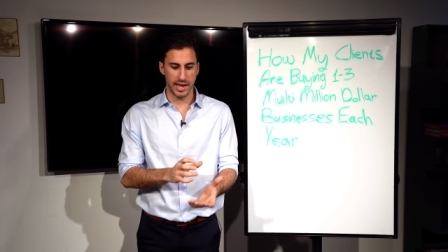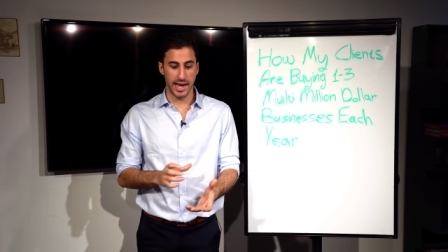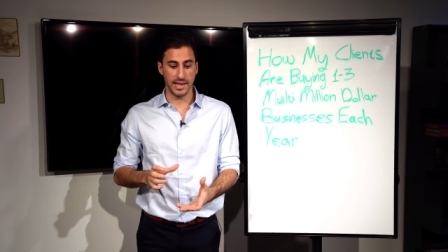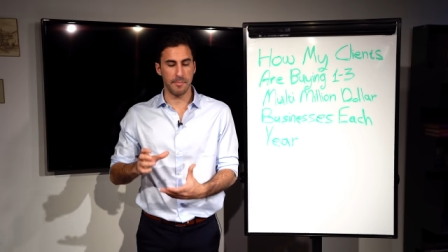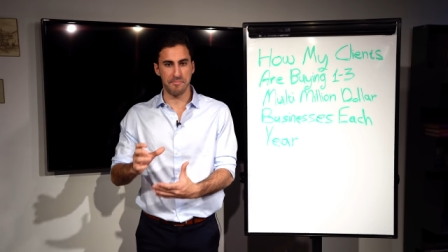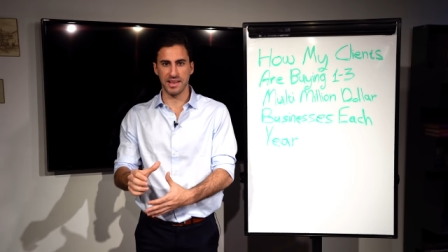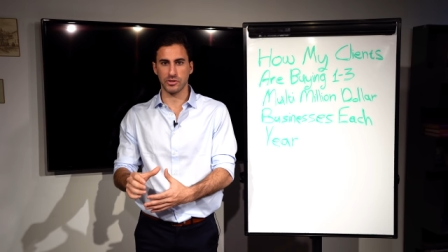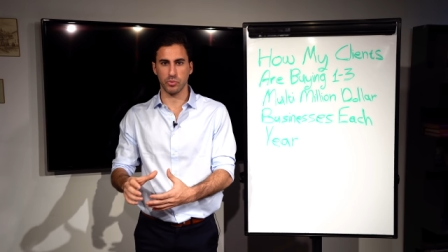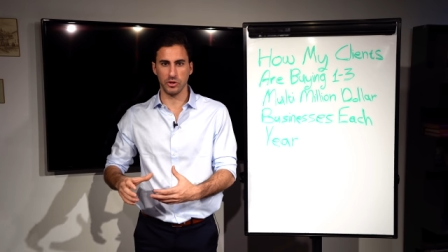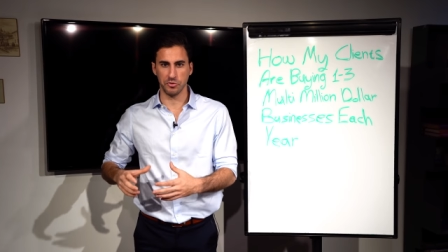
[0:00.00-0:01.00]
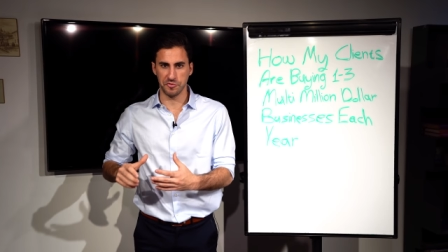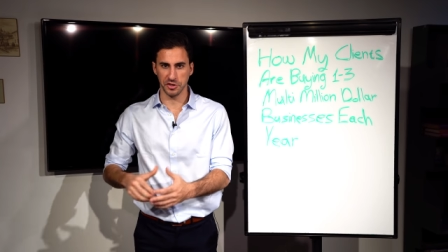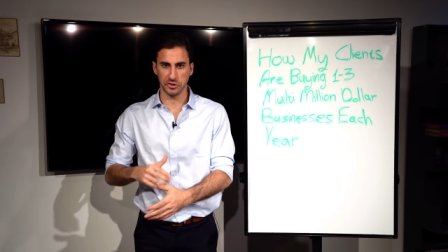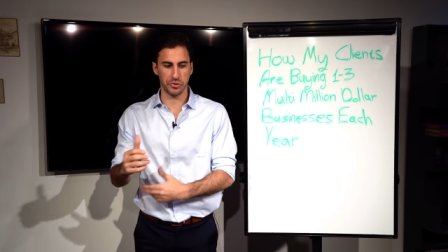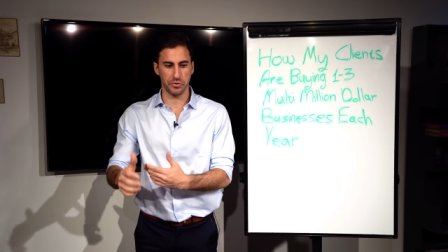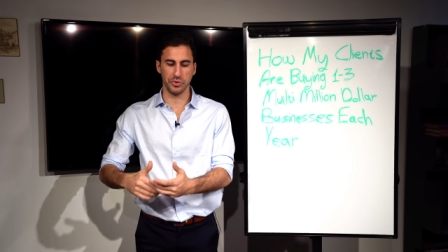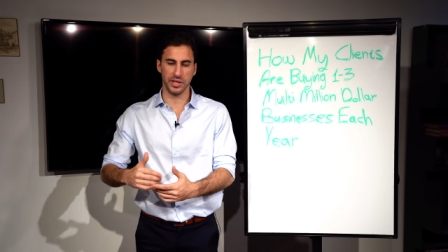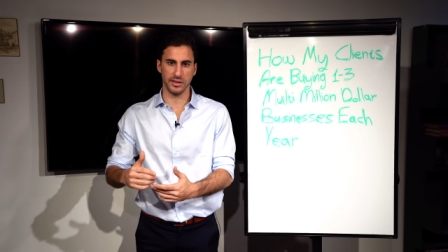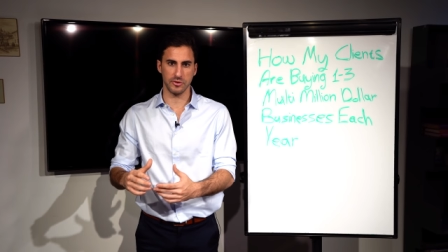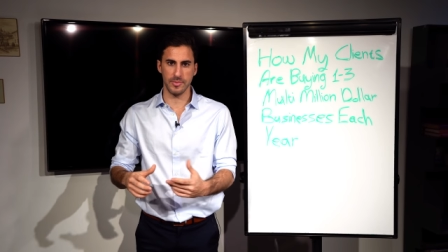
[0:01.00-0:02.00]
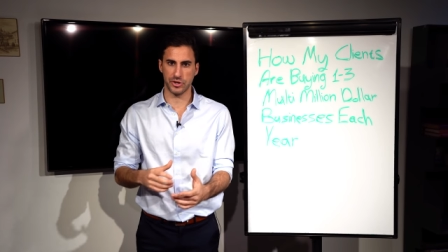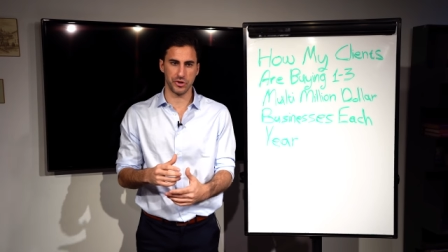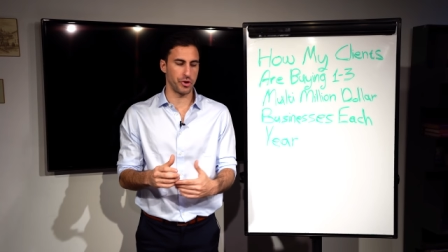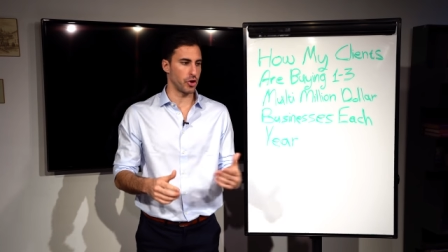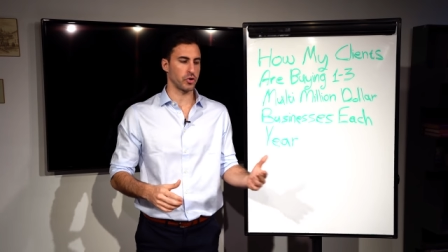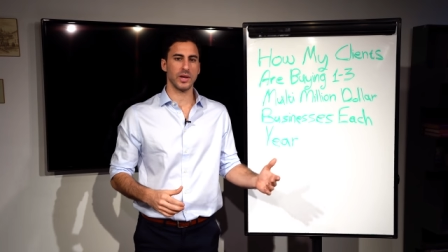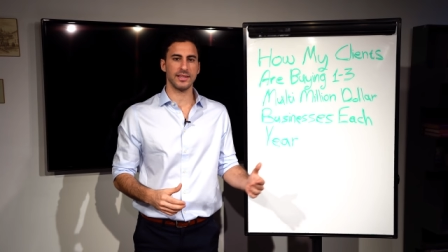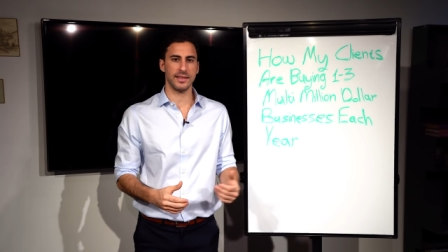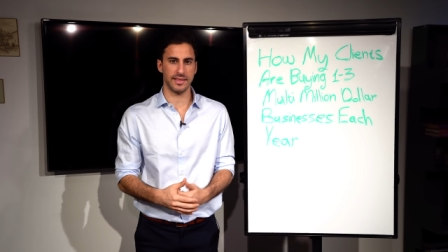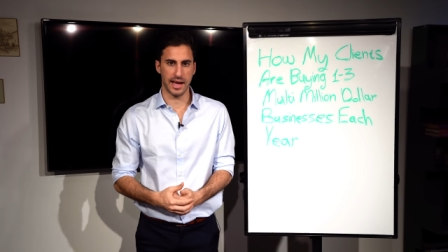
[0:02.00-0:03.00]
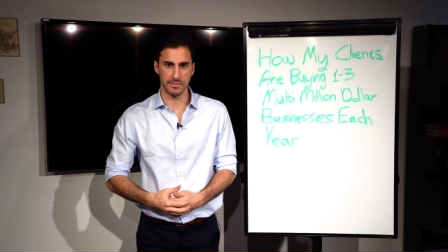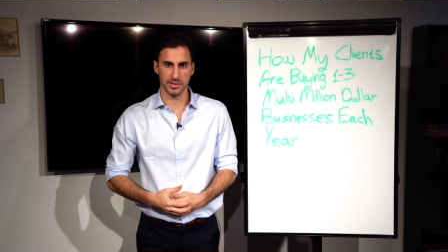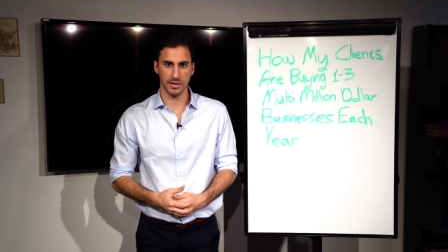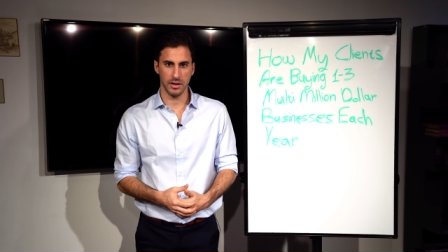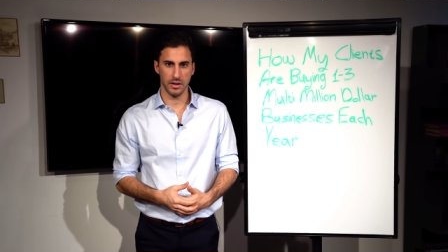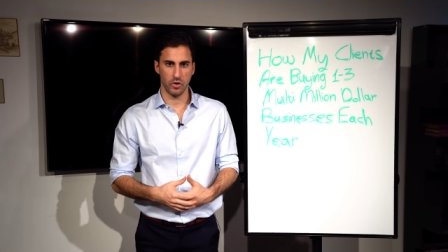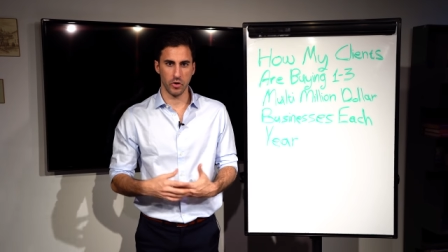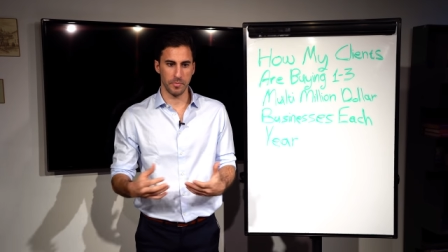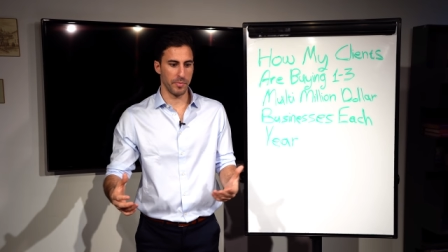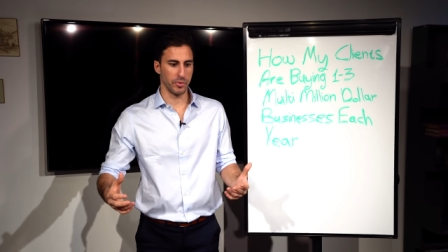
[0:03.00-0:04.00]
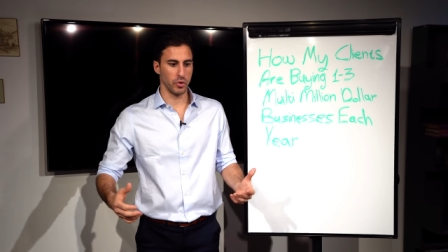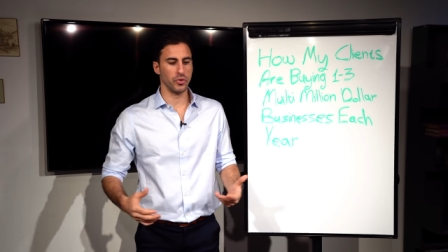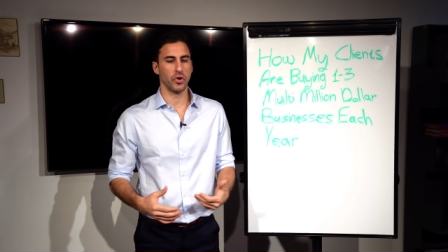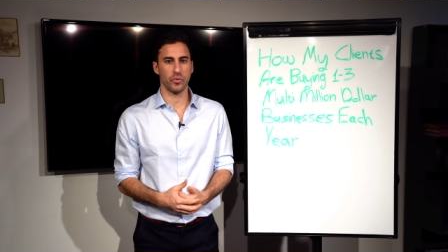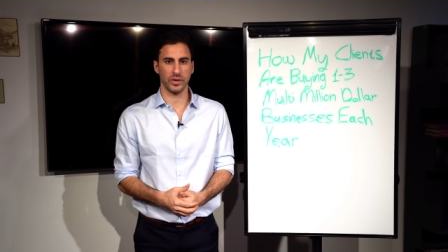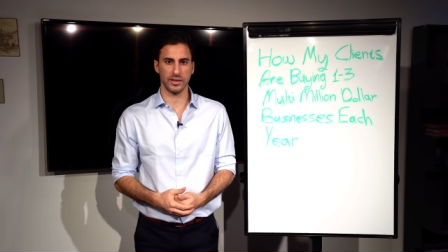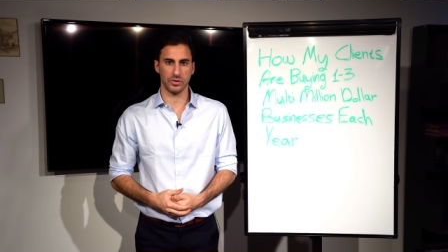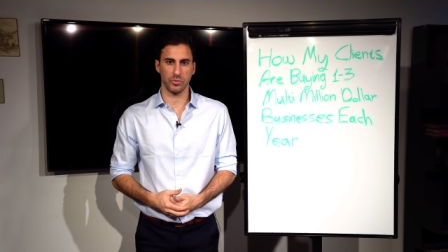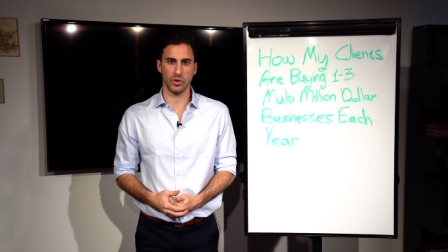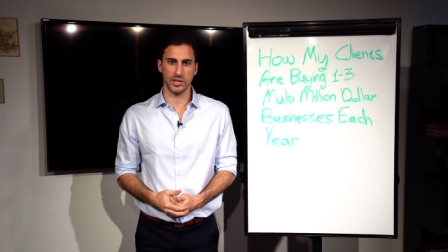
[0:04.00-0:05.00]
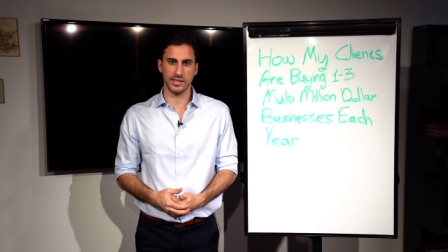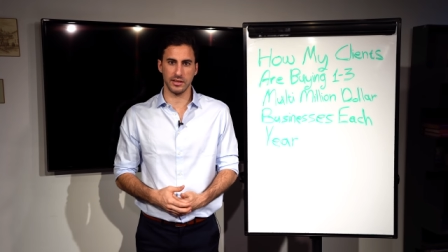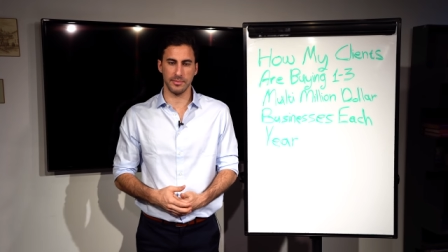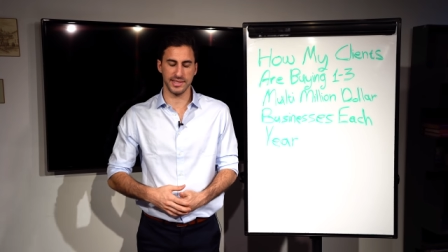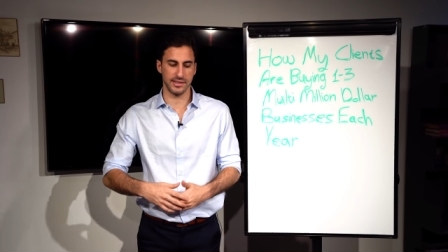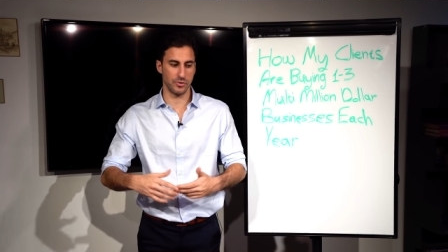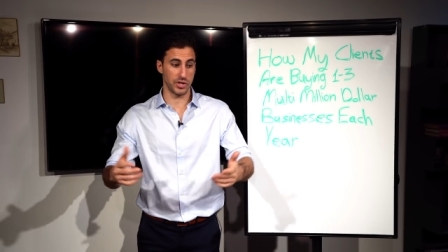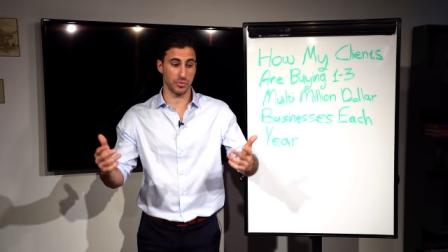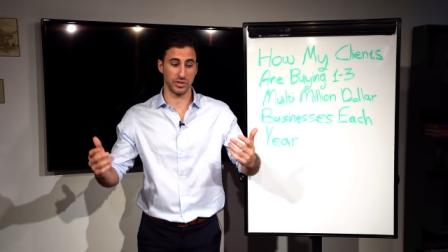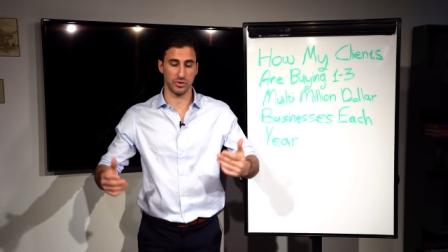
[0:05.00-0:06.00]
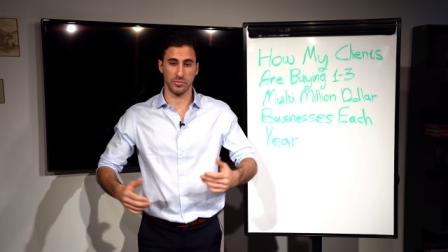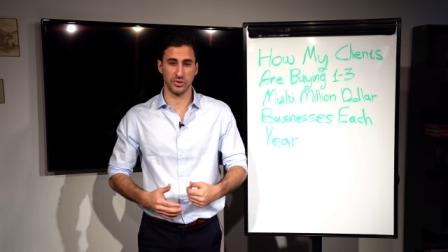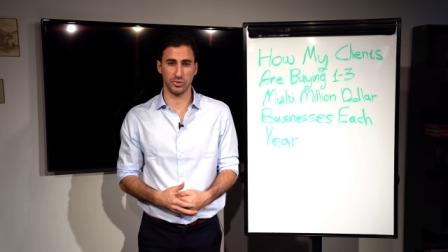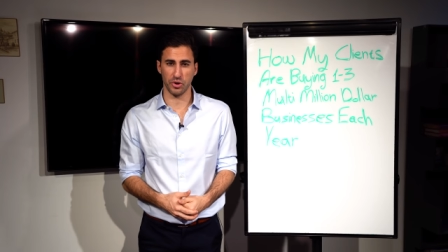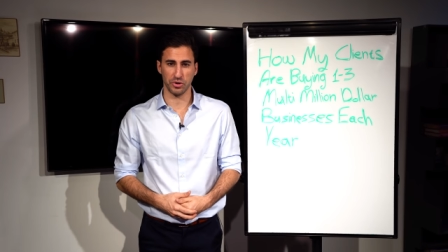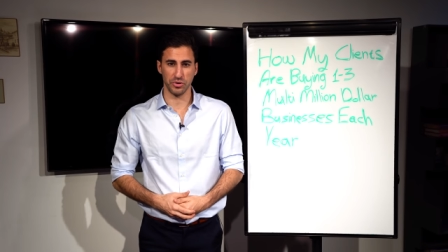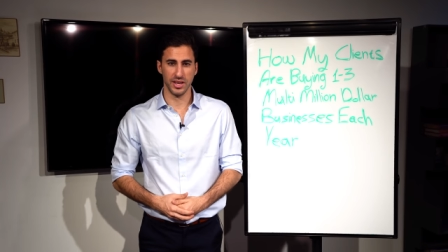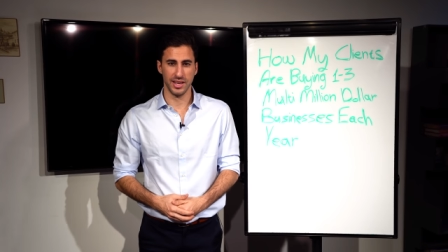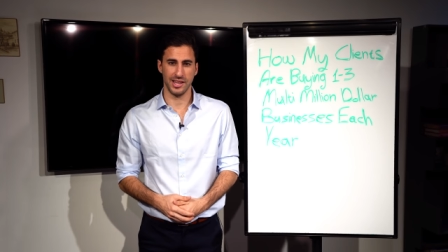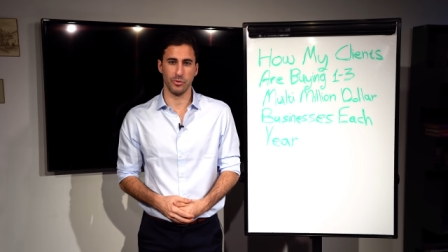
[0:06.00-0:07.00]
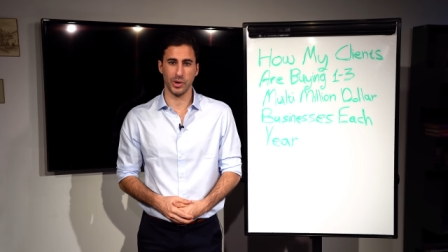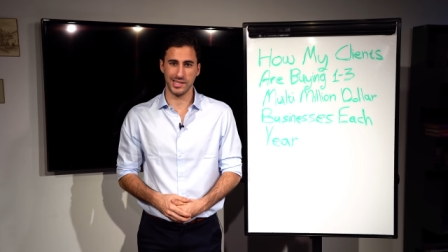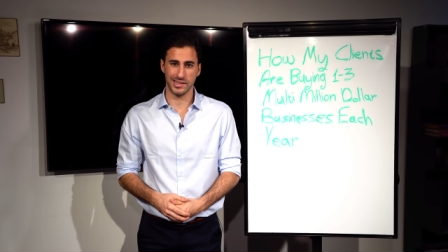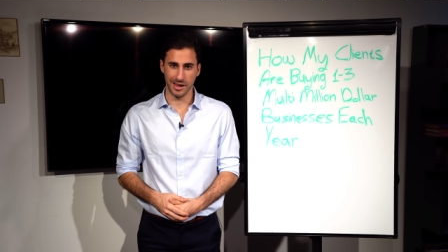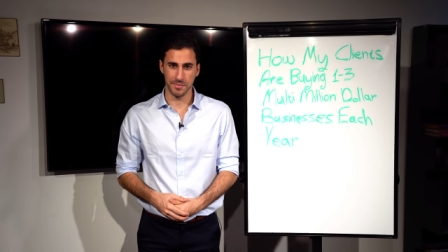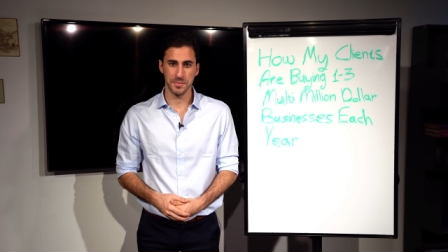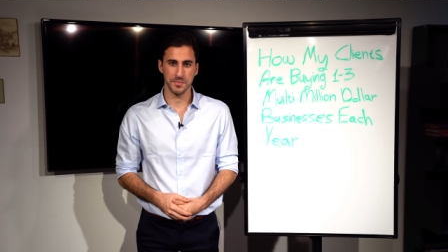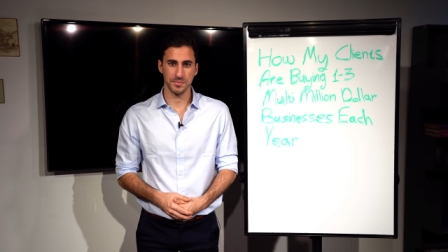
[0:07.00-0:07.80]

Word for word: and the best way to filter through deals to make sure you're not wasting time on people who don't really want to sell the business, who just want someone to talk to and waste time.